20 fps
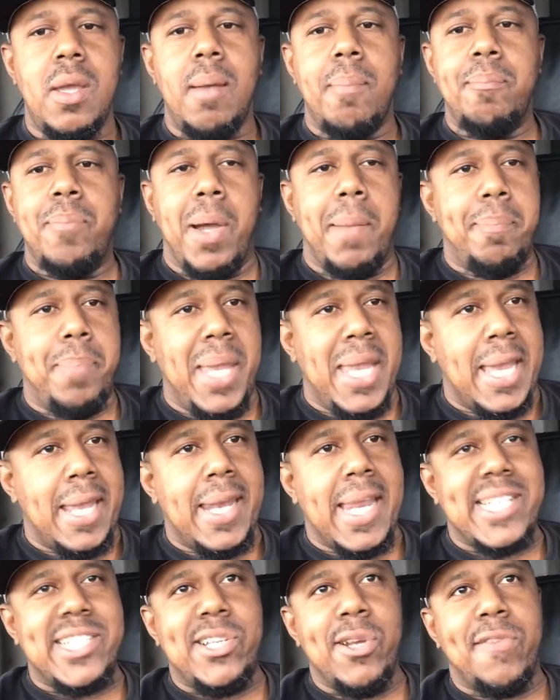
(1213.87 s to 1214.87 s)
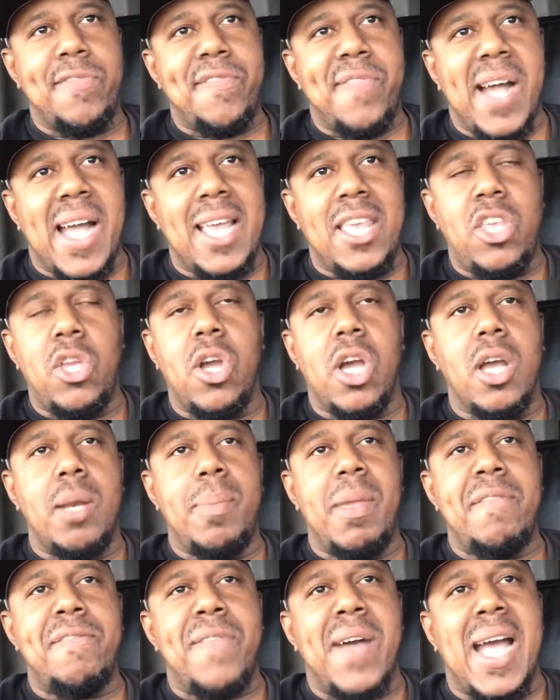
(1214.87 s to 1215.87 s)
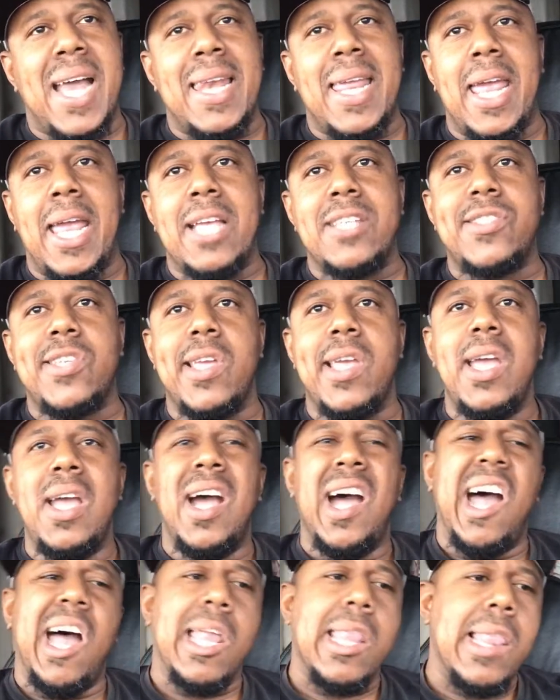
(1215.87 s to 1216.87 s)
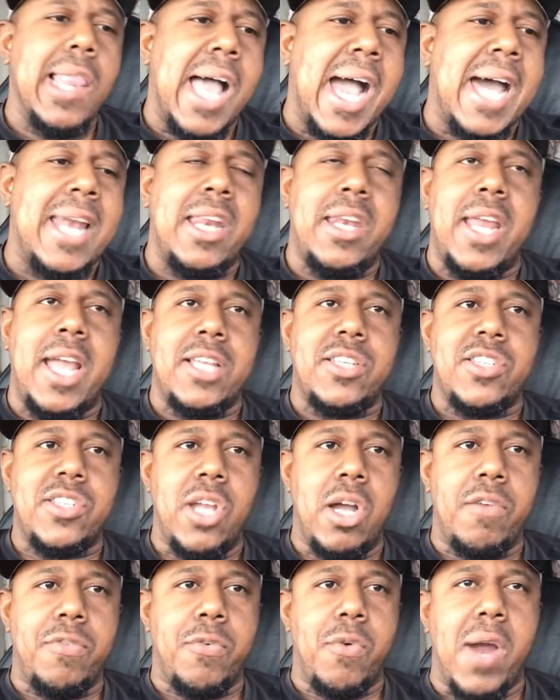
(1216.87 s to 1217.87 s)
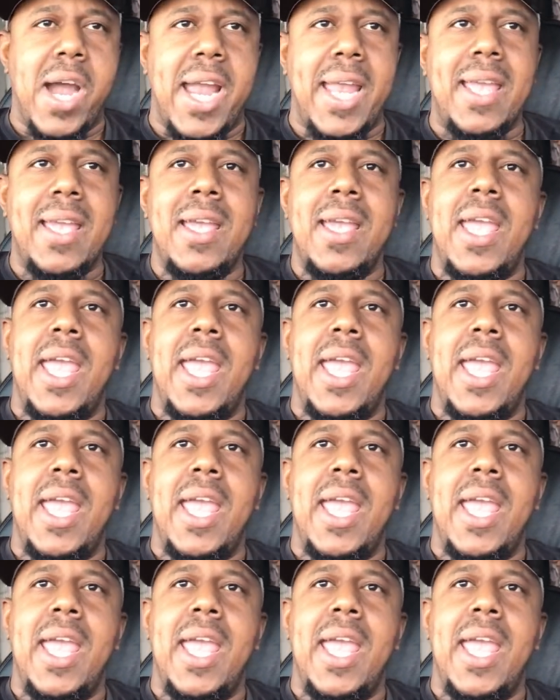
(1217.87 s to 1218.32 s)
But being that you're going to be financing a lot of that stuff, right?